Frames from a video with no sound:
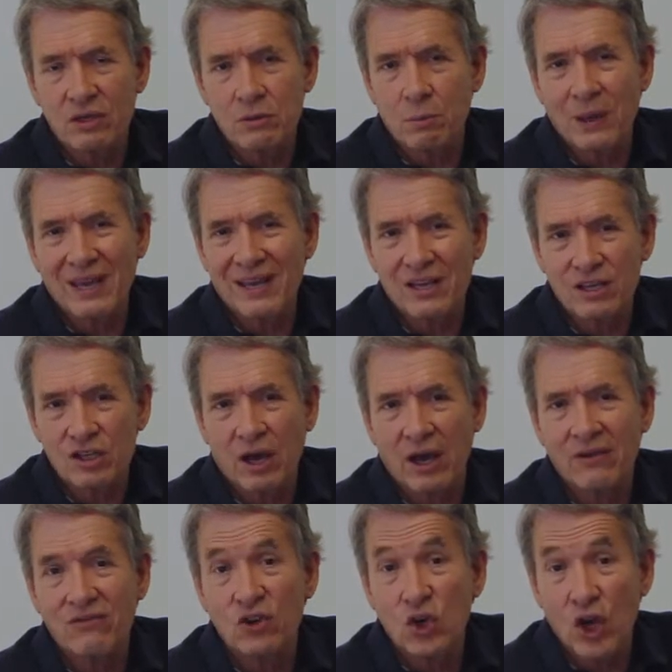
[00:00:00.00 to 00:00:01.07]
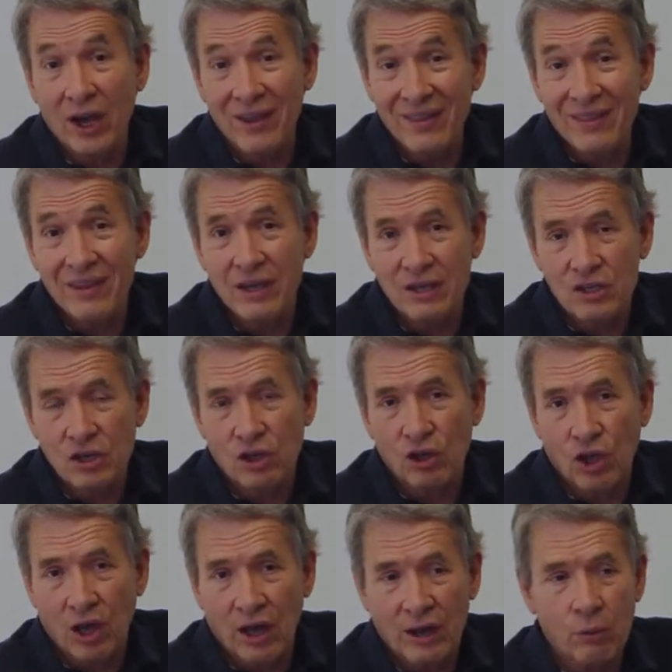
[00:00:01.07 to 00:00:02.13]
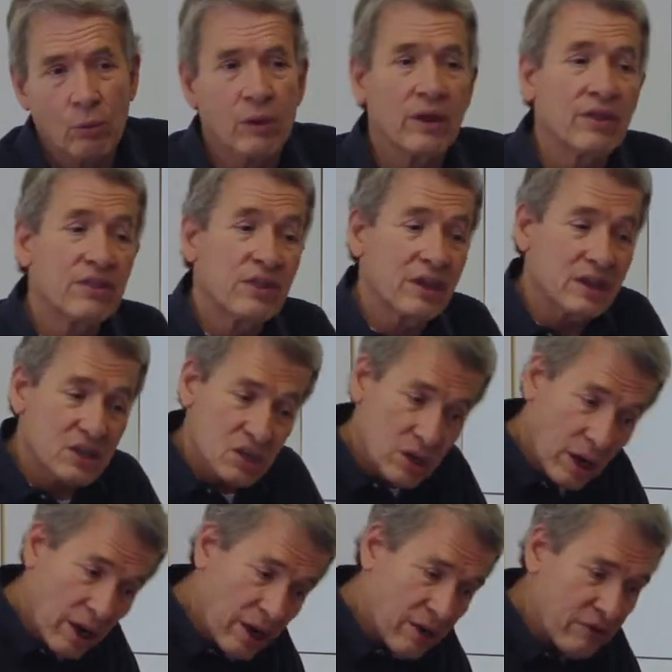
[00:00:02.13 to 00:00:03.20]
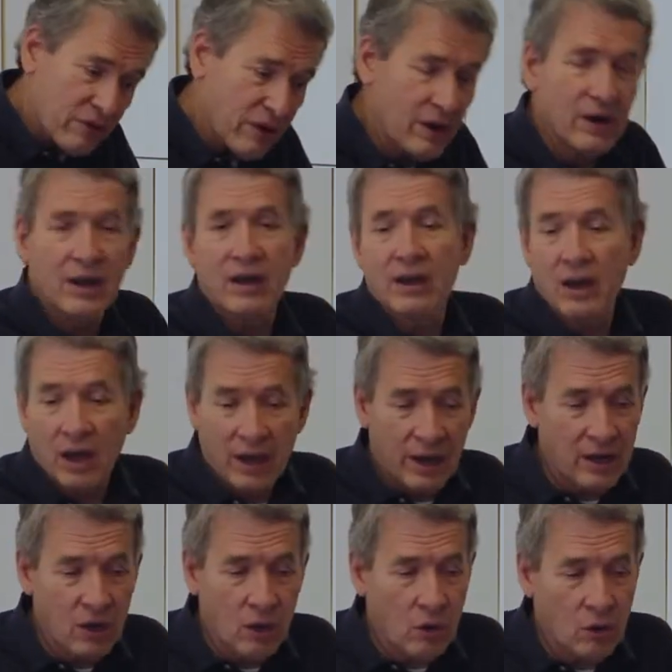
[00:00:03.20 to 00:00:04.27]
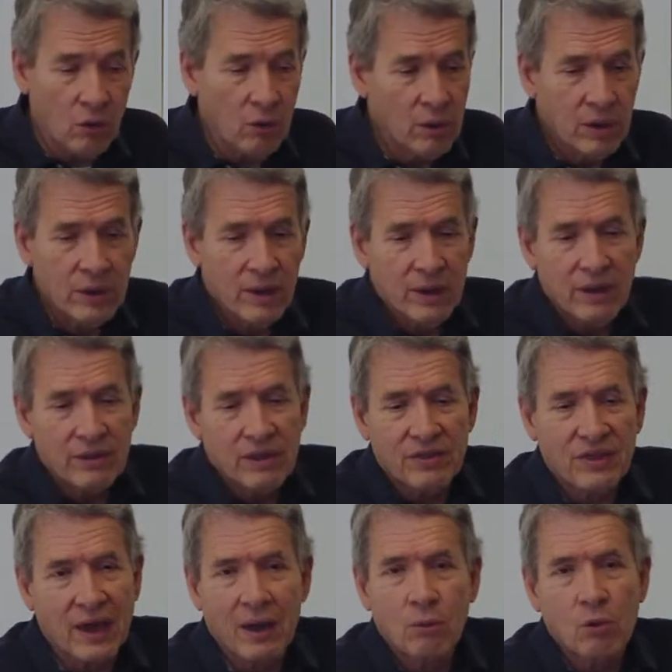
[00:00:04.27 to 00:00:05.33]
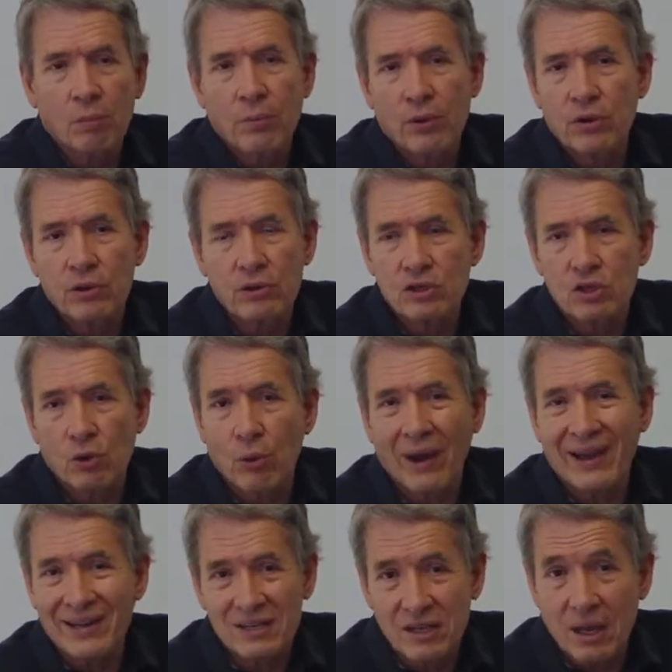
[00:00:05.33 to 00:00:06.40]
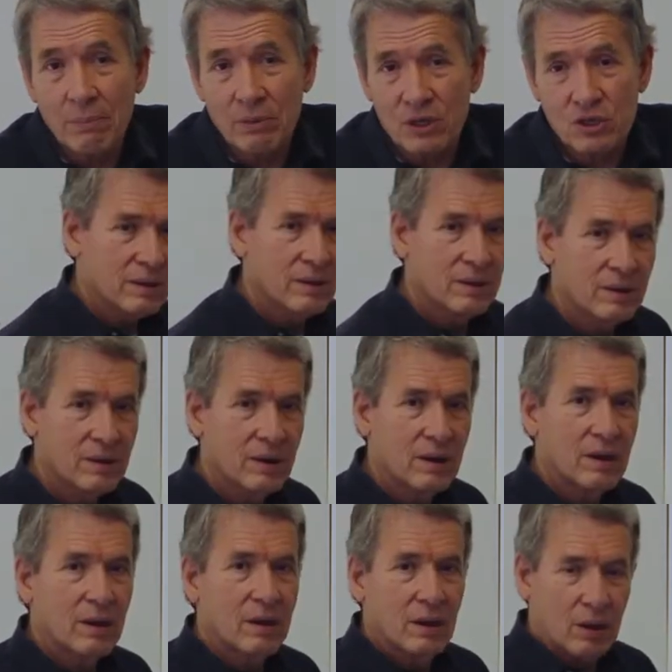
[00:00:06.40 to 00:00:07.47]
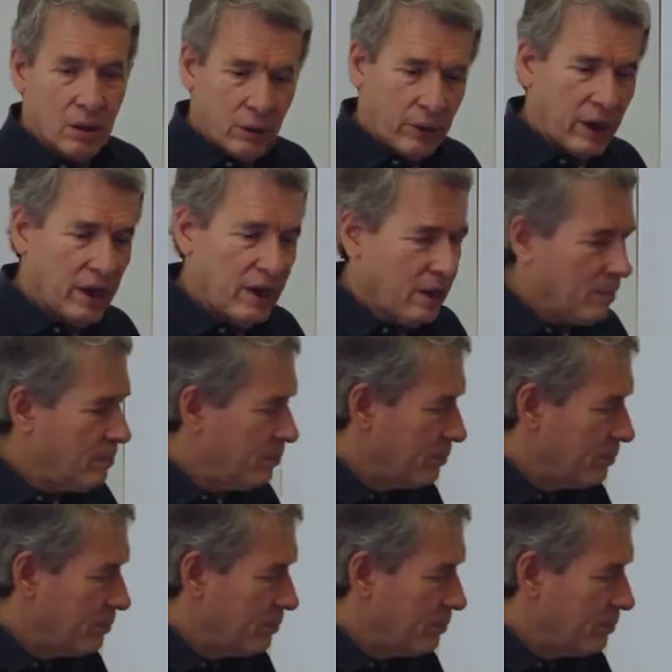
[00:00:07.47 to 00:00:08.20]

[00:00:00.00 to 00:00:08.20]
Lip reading: is because I've done this a lot with this oven, and I know that that will produce the right temperature. Okay,